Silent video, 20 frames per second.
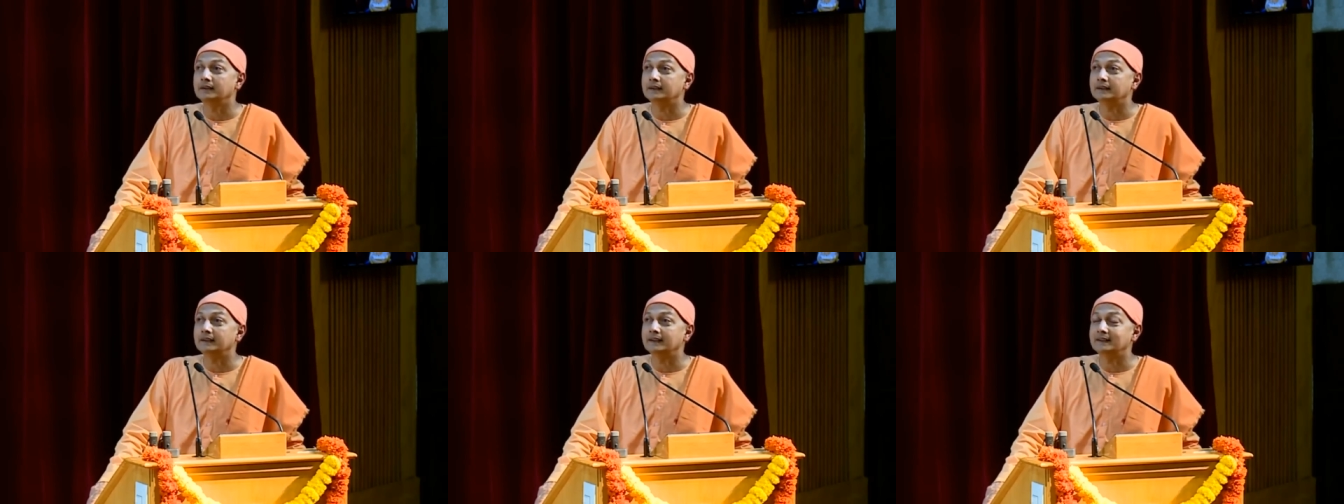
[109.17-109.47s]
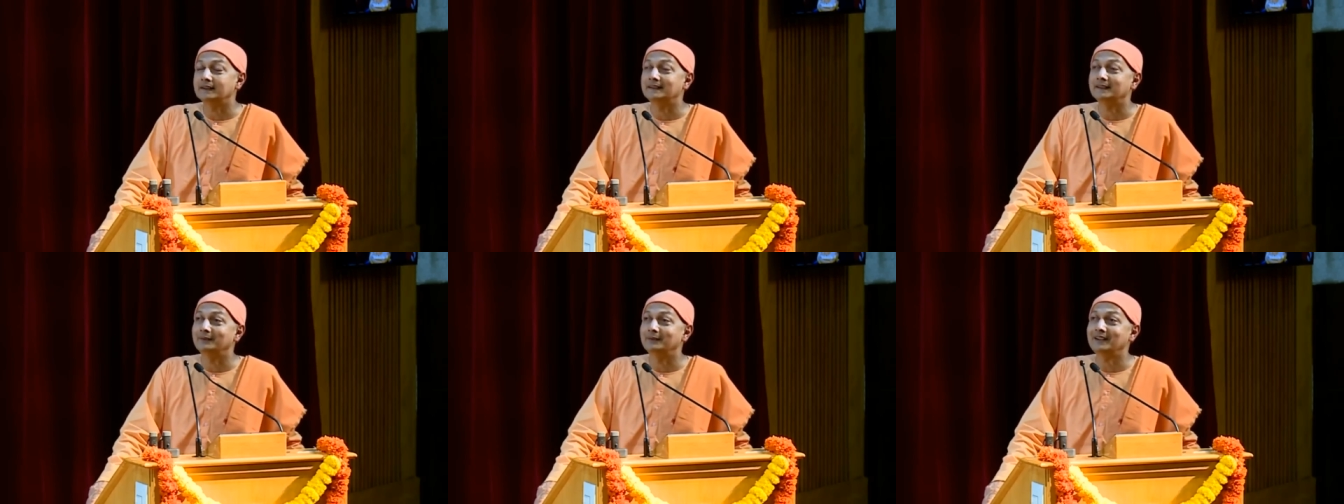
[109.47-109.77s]
it's,
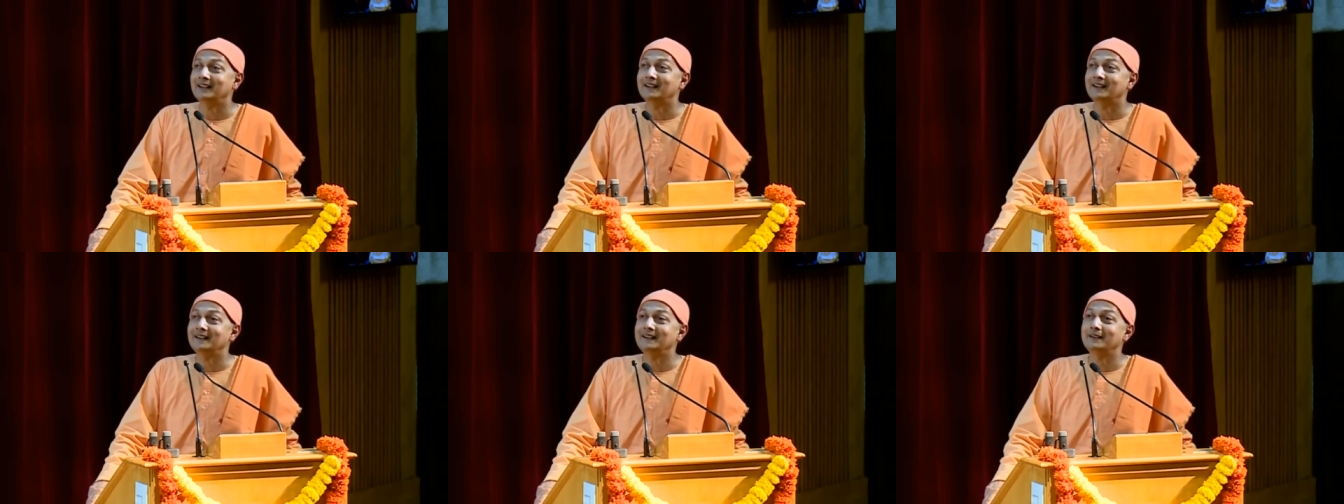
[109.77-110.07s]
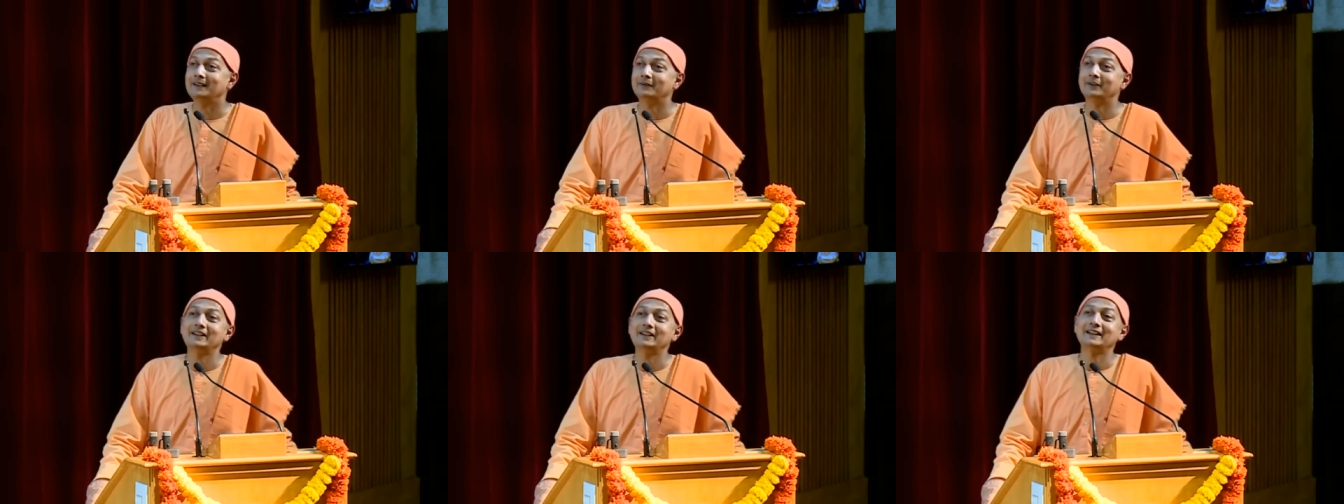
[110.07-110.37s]
it's we are in
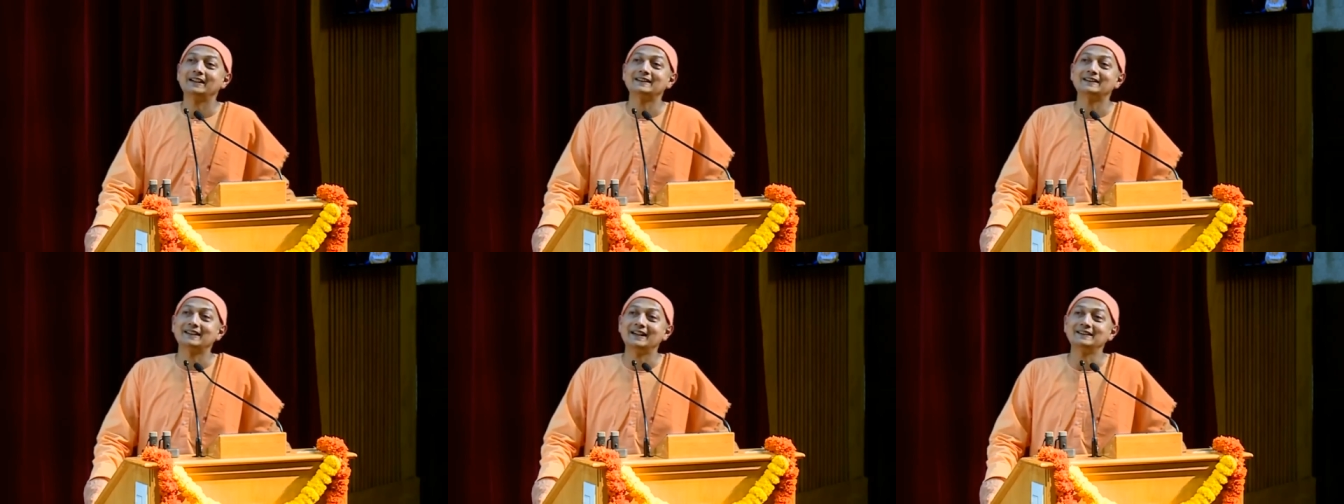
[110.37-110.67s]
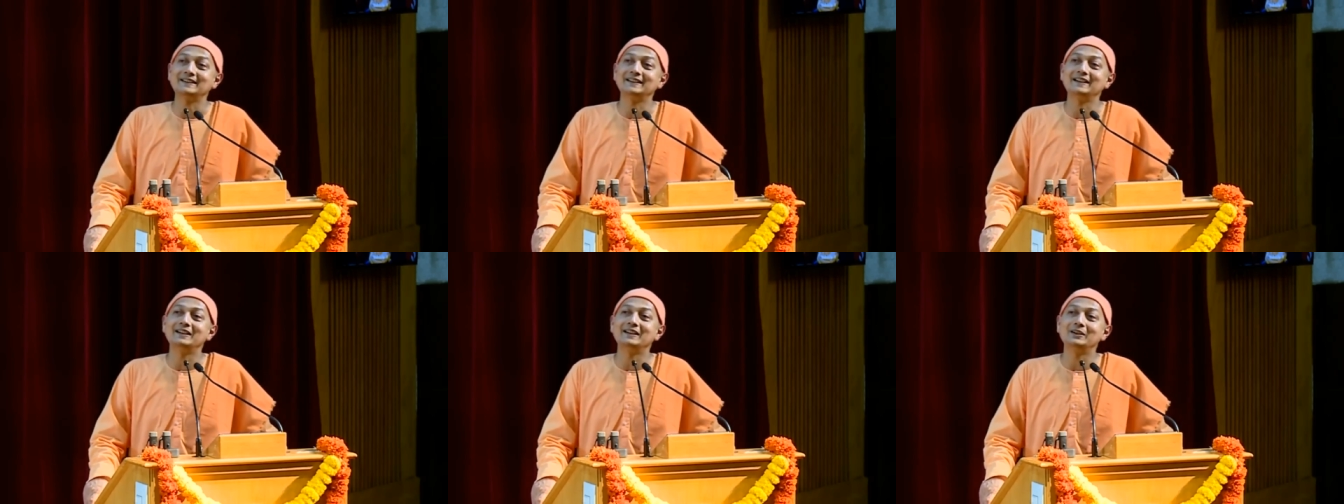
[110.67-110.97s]
a very
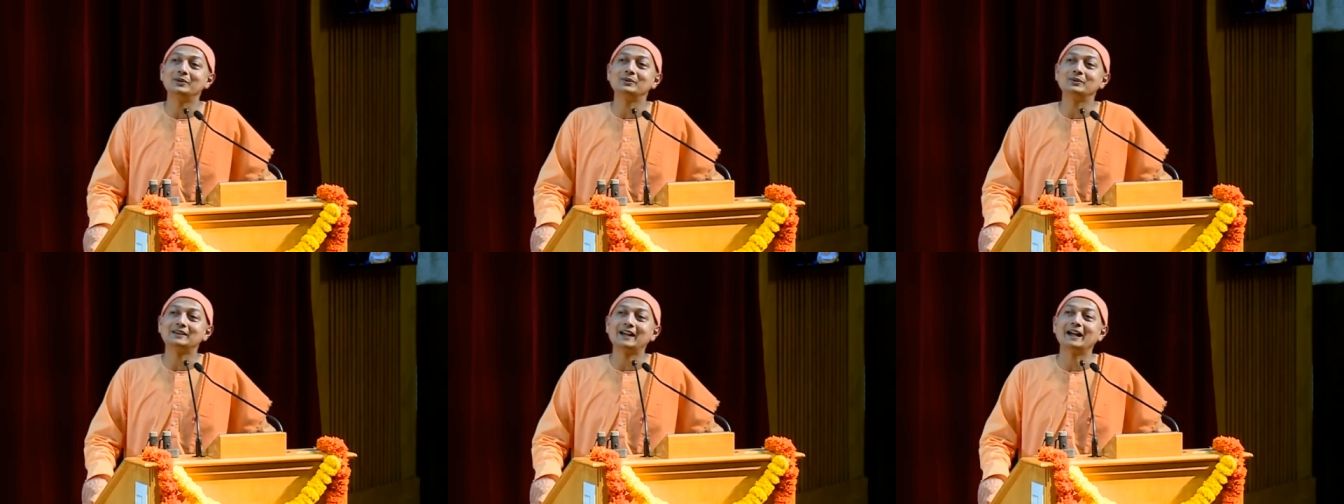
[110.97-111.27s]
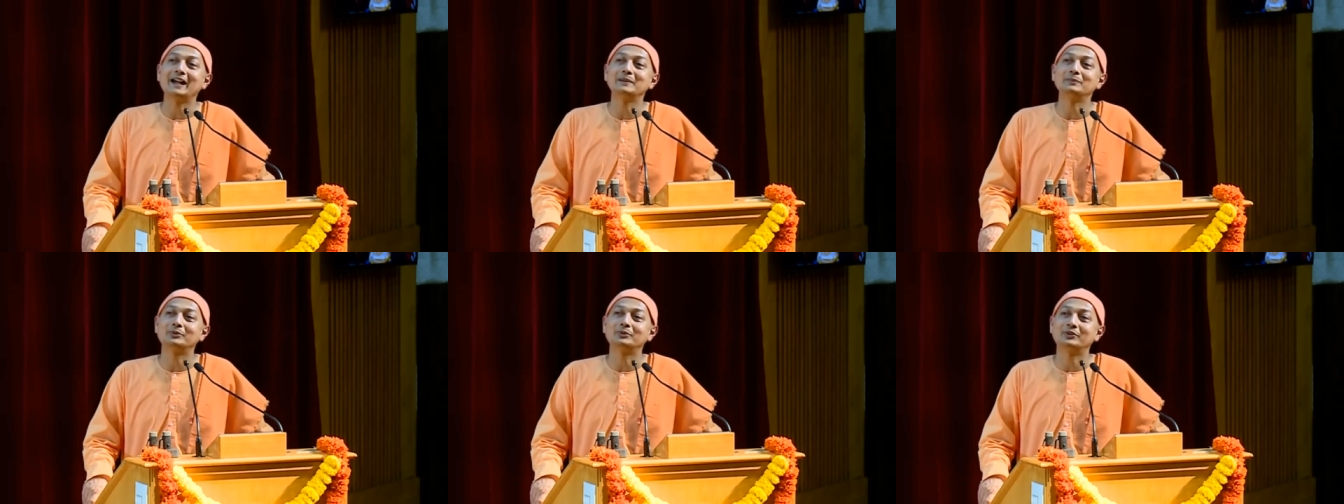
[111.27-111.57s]
exciting new
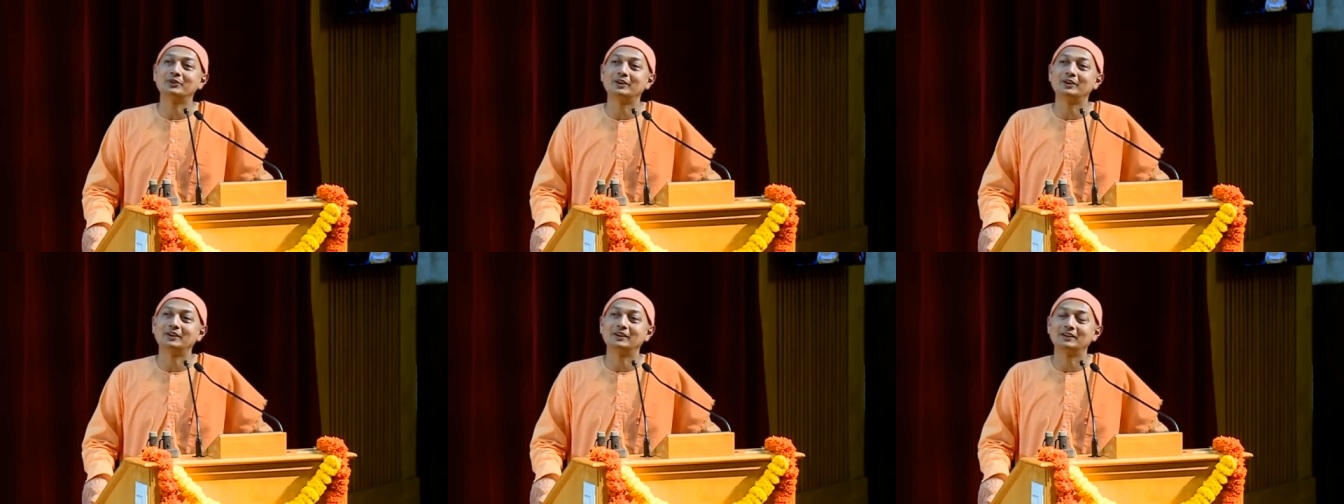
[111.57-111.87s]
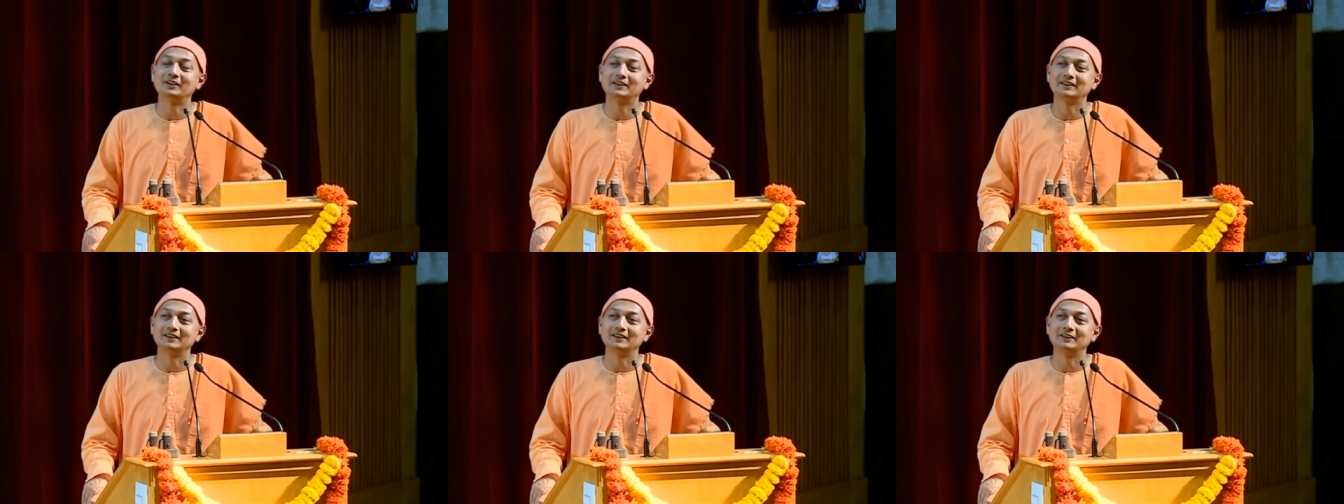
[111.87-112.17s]
time
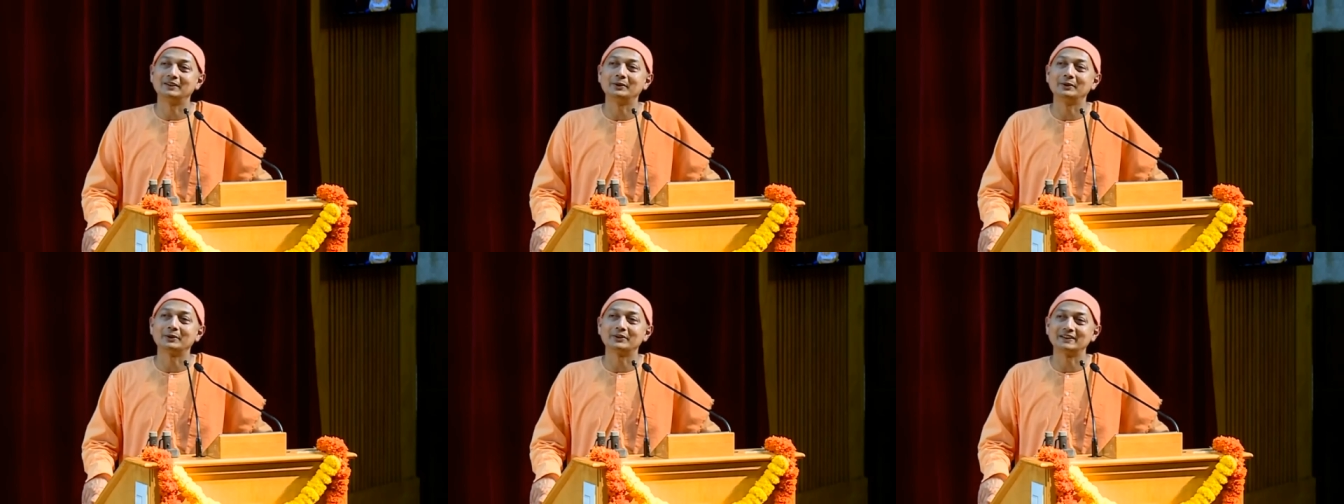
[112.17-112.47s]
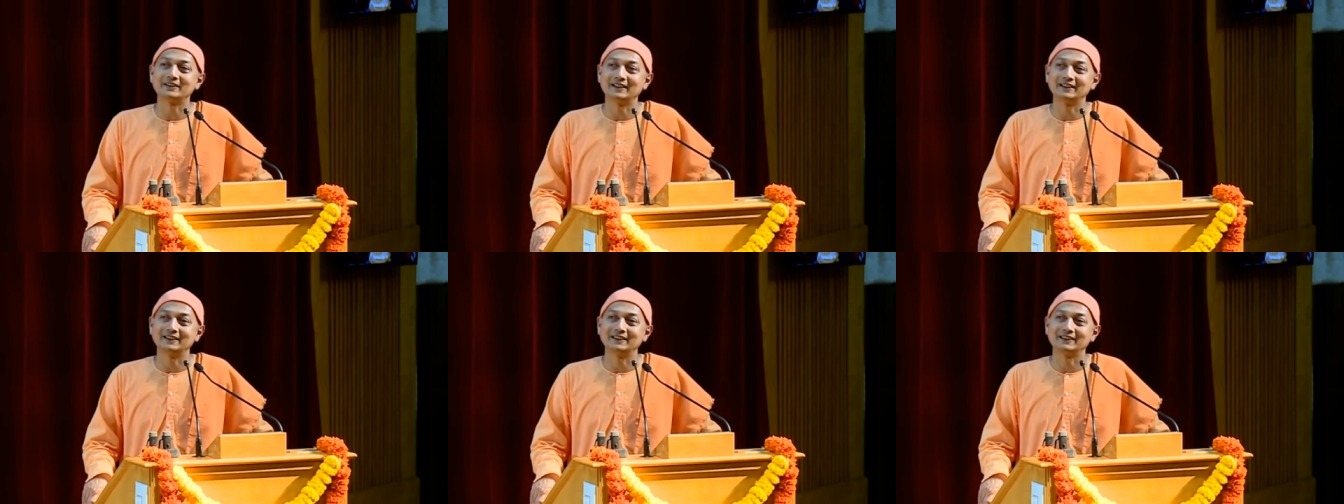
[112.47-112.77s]
for
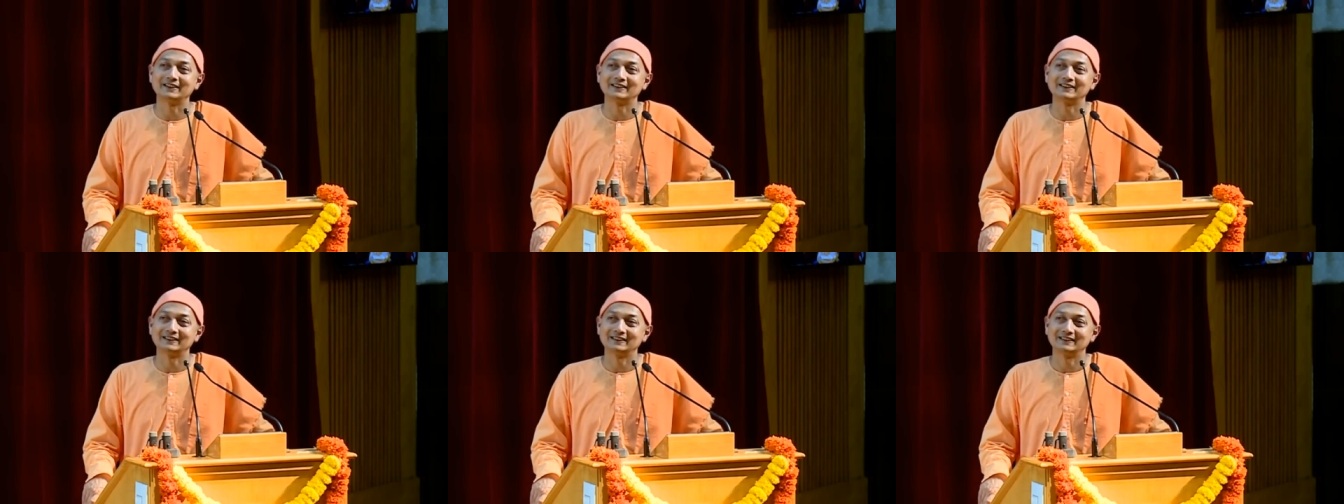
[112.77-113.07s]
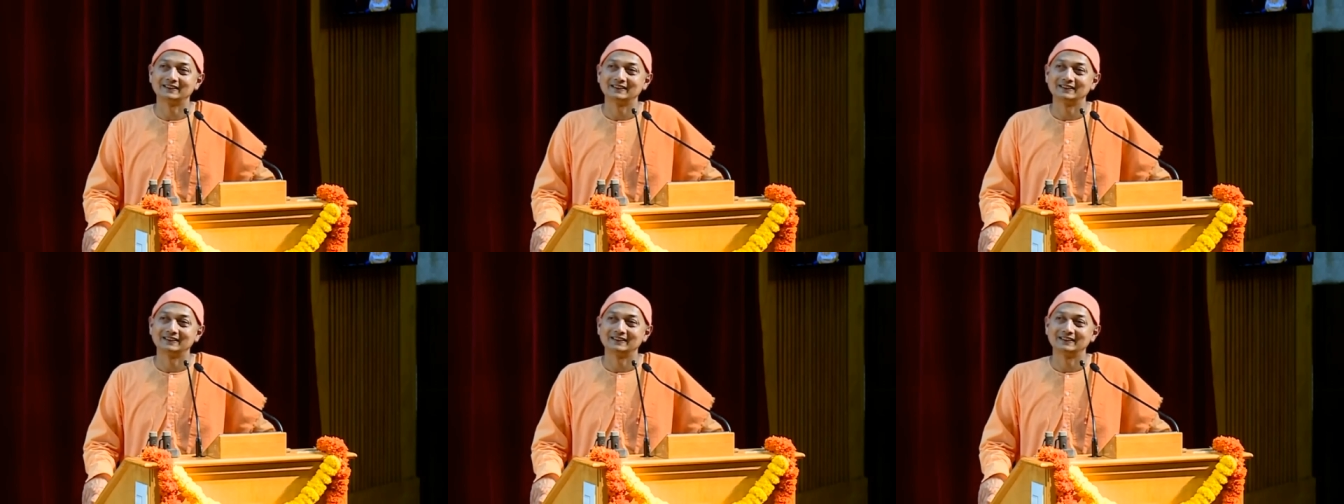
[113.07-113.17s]
neuroscience